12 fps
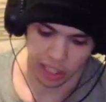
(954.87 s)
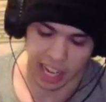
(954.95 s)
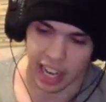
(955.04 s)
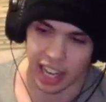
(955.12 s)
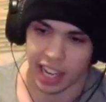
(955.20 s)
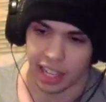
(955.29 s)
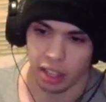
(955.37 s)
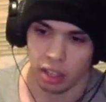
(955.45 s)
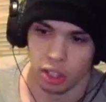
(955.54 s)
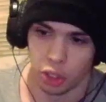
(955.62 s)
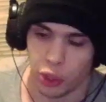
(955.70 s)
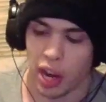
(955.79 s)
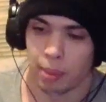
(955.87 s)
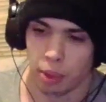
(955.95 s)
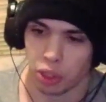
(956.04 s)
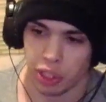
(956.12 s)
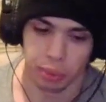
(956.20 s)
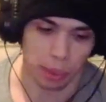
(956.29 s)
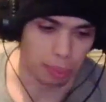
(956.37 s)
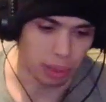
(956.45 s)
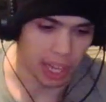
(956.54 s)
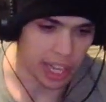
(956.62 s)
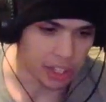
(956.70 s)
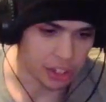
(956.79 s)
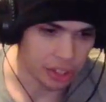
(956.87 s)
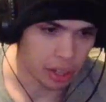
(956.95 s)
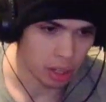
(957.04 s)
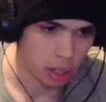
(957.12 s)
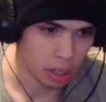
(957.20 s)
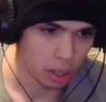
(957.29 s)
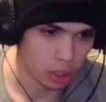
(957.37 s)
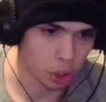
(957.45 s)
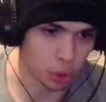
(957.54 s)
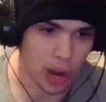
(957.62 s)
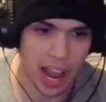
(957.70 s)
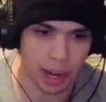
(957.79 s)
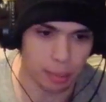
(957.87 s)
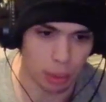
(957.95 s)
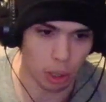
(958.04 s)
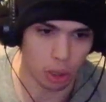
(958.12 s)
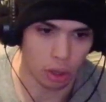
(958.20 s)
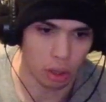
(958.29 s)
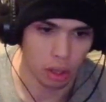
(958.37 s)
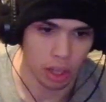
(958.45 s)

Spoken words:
Kind of like Dragon Ball Z replaced Dragon Ball,